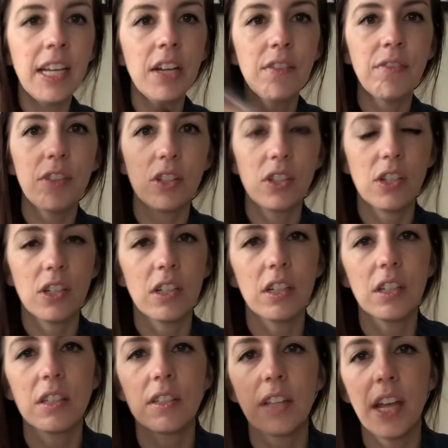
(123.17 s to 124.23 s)
of the
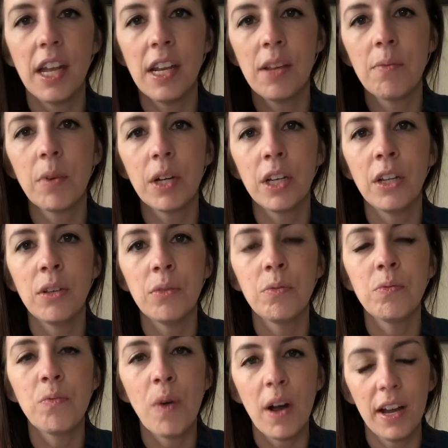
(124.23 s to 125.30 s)
circles, any one you
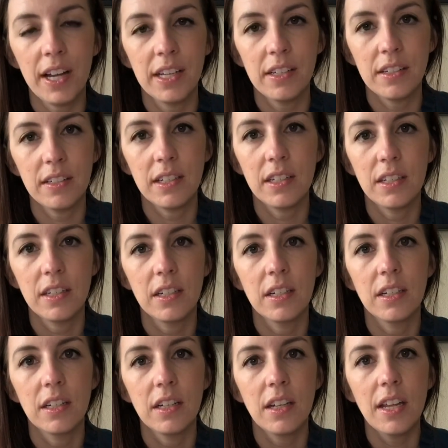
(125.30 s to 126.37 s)
want.
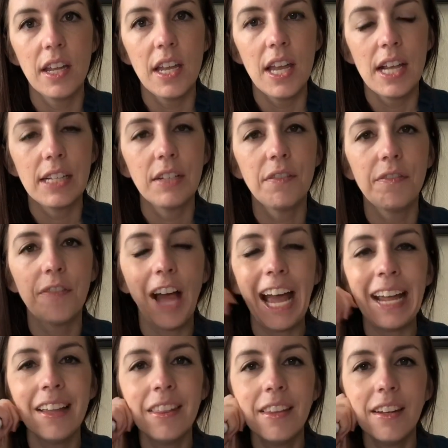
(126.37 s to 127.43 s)
To
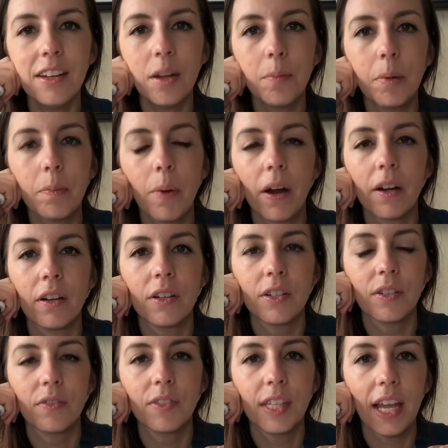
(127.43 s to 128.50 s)
find the number partners
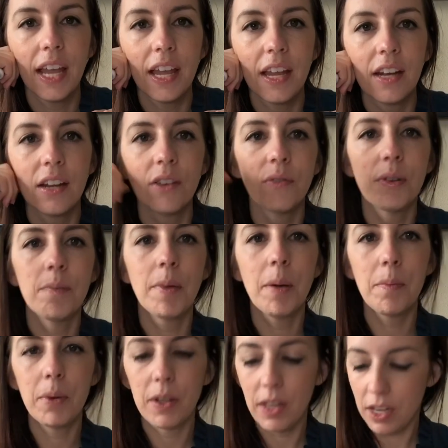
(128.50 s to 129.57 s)
of 10,
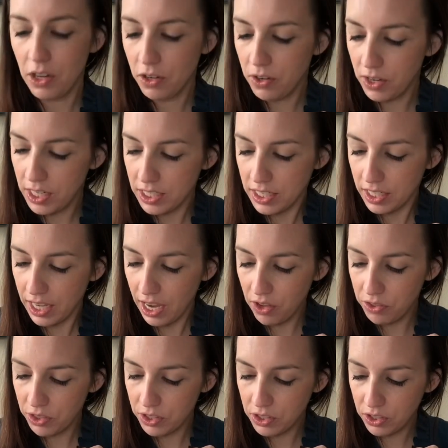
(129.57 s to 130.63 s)
remember that you're going to
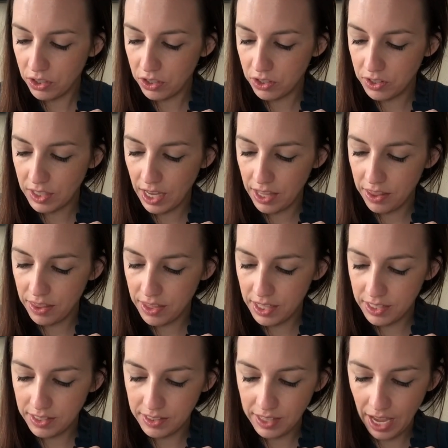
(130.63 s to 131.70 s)
count the circles on
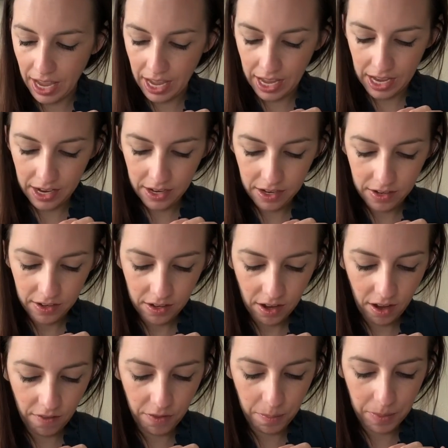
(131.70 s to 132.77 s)
this side
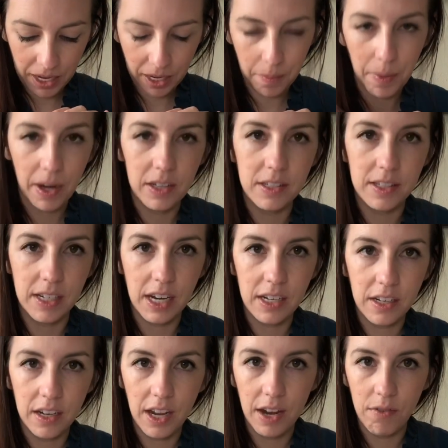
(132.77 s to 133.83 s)
of the break apart
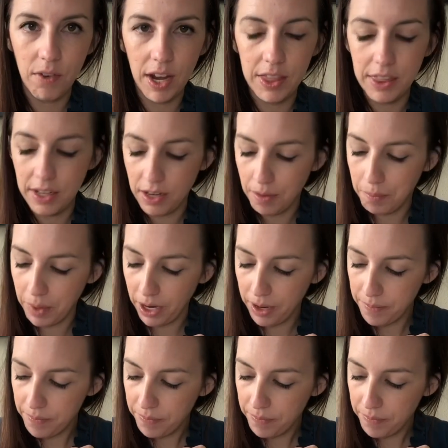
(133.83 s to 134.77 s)
stick and write the number.